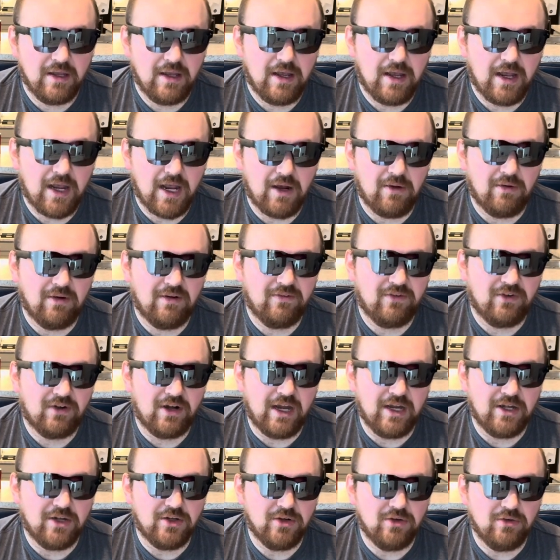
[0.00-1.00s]
However,
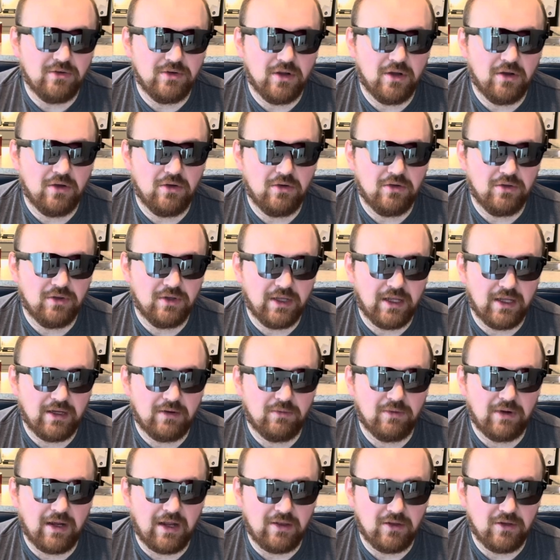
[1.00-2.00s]
I do know that
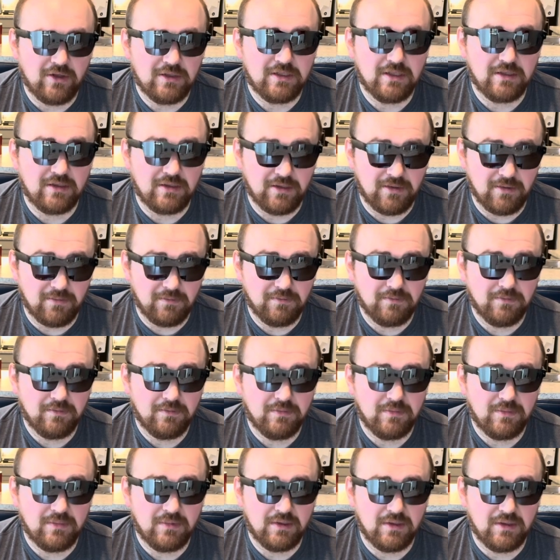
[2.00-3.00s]
when I looked at them,
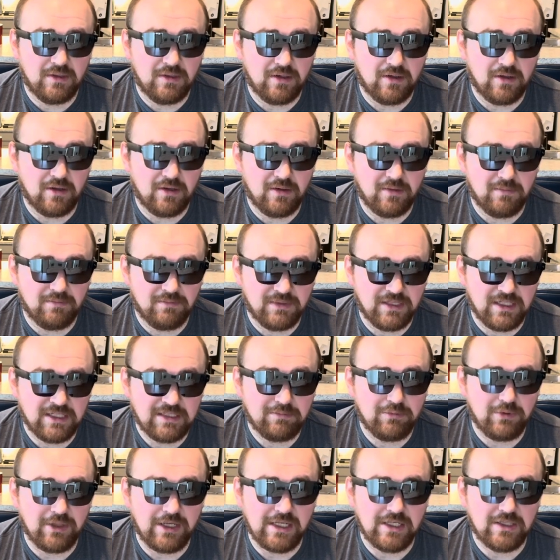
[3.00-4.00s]
their
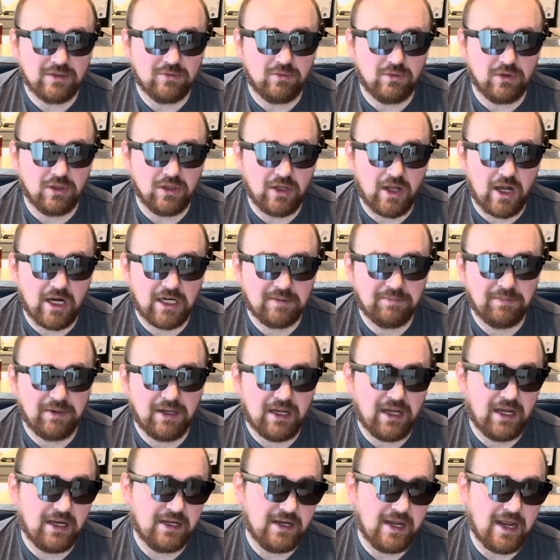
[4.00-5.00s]
displays were locked
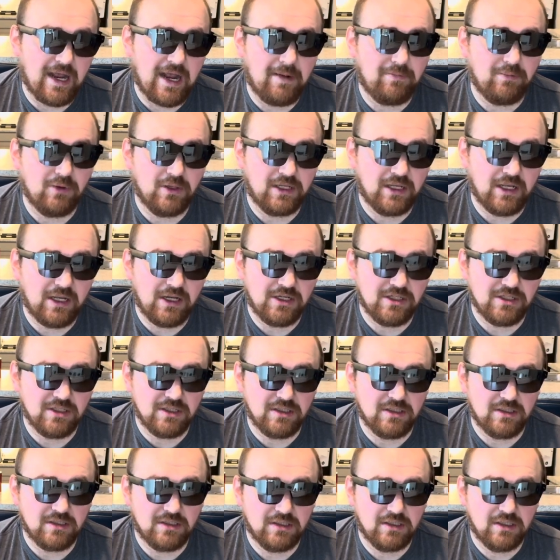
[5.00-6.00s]
behind
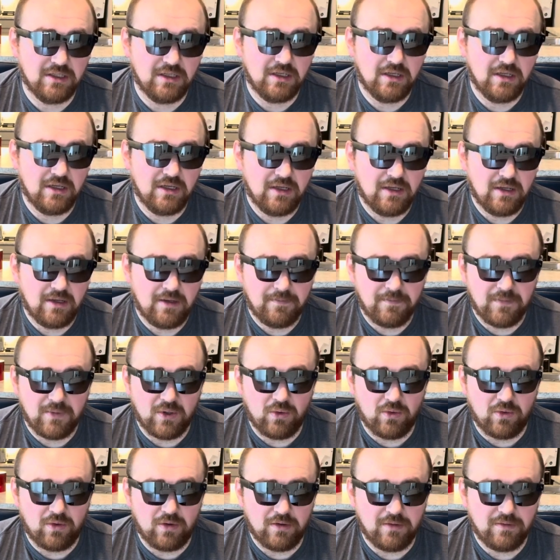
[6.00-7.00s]
applications,
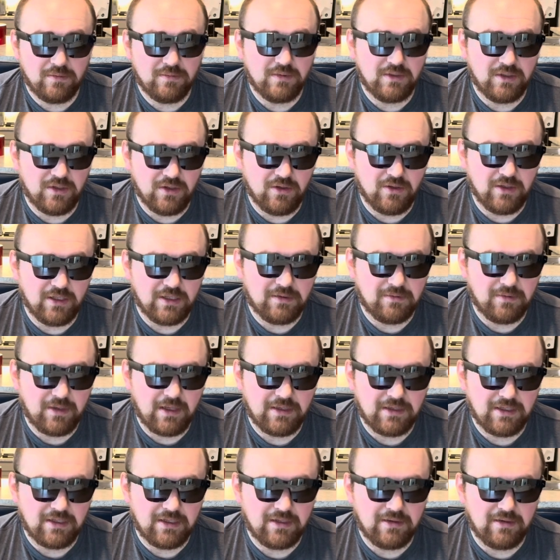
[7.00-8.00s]
or, like, I
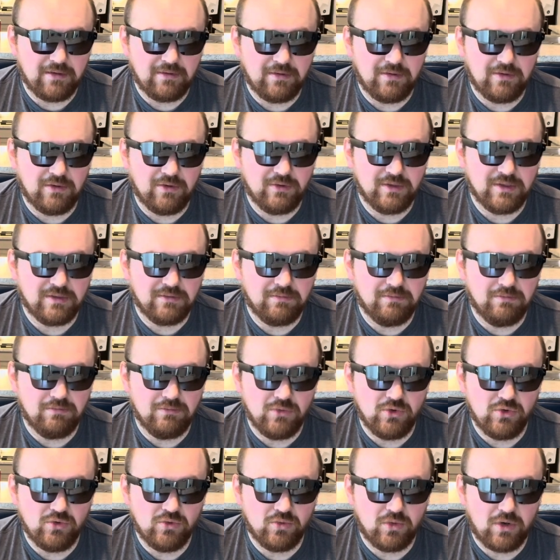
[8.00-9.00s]
think there was
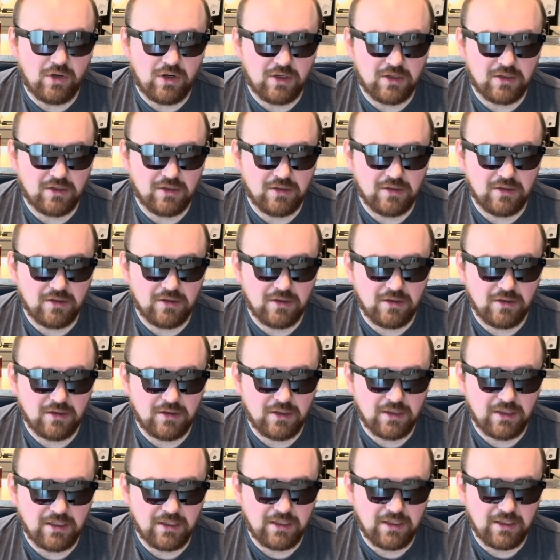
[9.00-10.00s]
Moonwalker
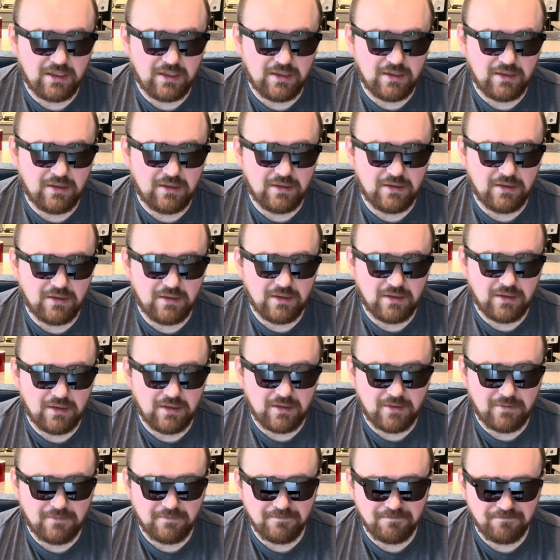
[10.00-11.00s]
and
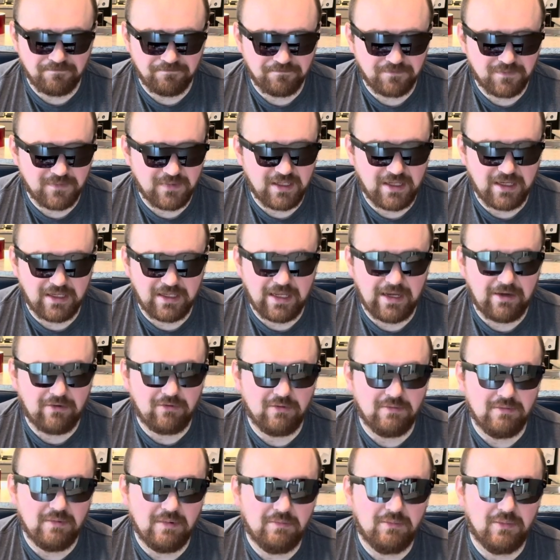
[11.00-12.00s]
I can't
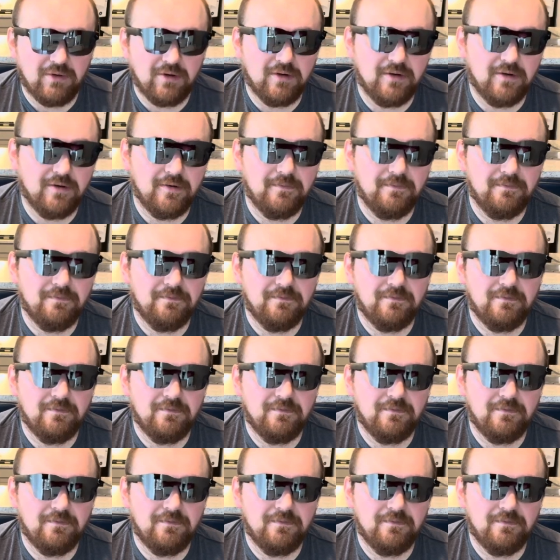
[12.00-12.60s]
remember